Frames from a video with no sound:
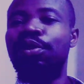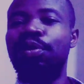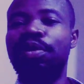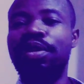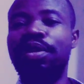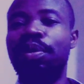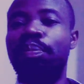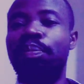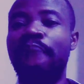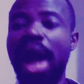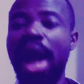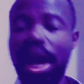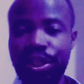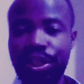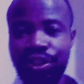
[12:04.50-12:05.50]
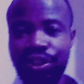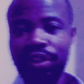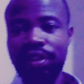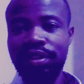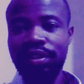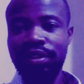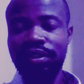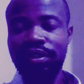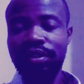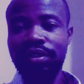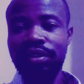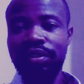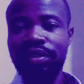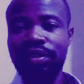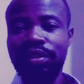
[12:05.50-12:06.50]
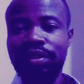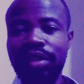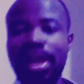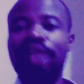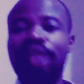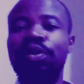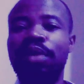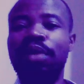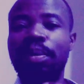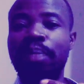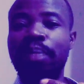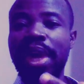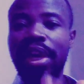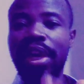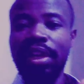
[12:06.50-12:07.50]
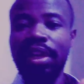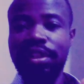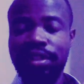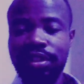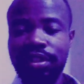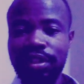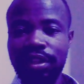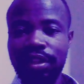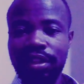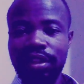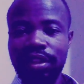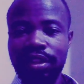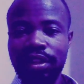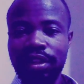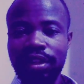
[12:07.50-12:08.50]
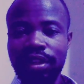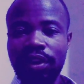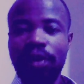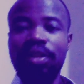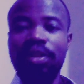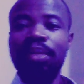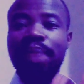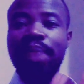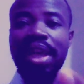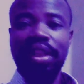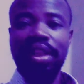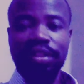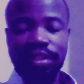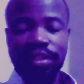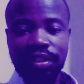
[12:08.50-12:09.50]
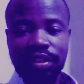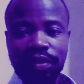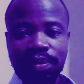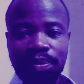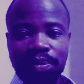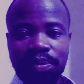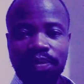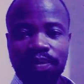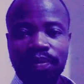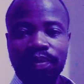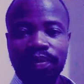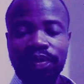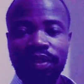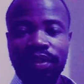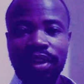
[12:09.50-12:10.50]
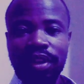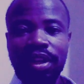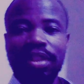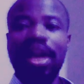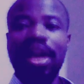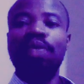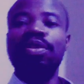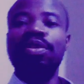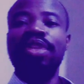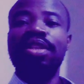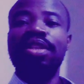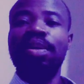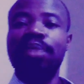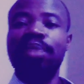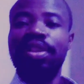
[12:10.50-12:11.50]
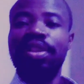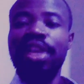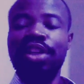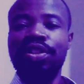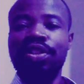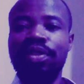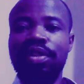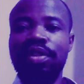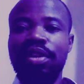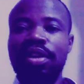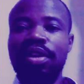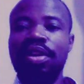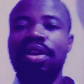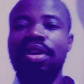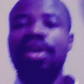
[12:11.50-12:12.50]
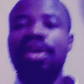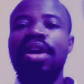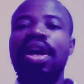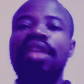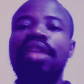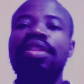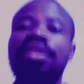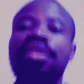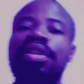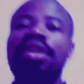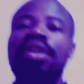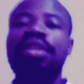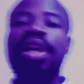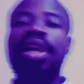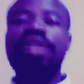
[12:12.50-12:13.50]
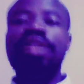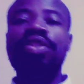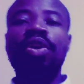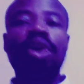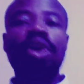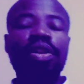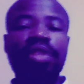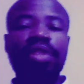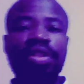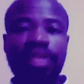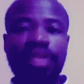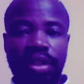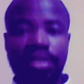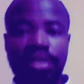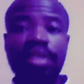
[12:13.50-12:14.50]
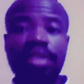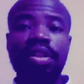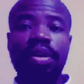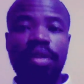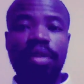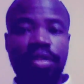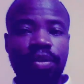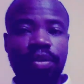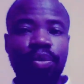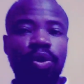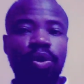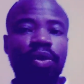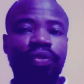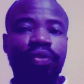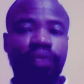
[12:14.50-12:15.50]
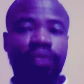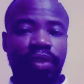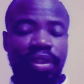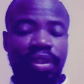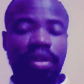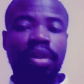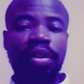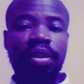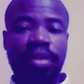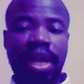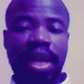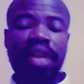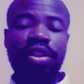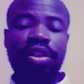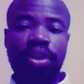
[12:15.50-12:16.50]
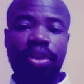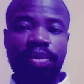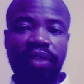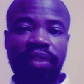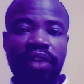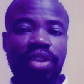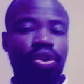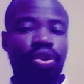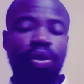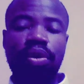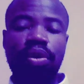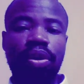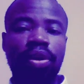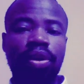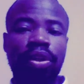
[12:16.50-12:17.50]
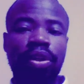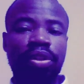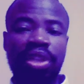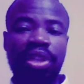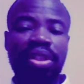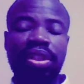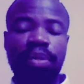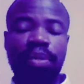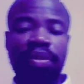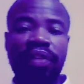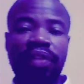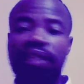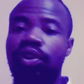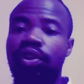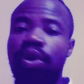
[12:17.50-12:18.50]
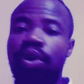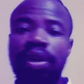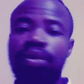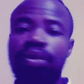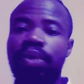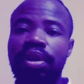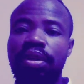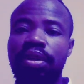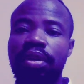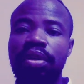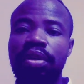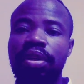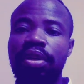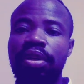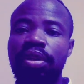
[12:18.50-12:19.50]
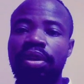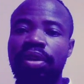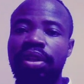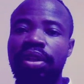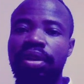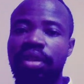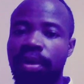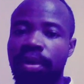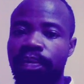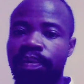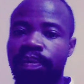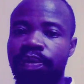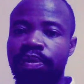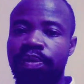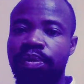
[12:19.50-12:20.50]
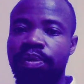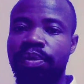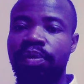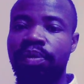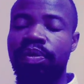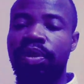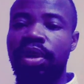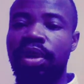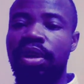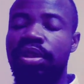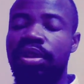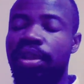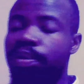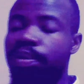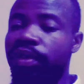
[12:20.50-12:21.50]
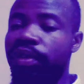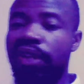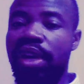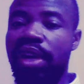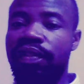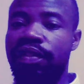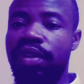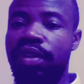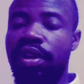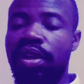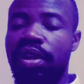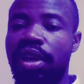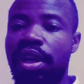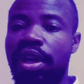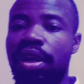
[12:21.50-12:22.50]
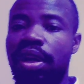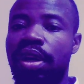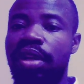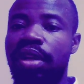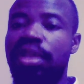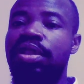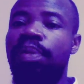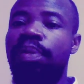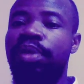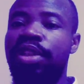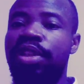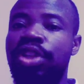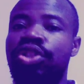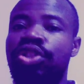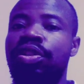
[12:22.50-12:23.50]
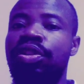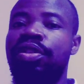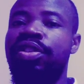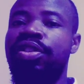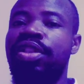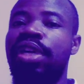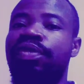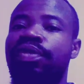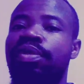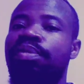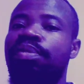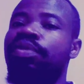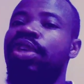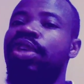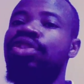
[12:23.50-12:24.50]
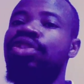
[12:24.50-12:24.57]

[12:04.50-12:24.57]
to the Persia and to the Medes, or the Medes. That was the interpretation. And that all these things in the book of Daniel chapter 5, go, just chapter 5, go and read them. Chapter 5. And the interpretation starts from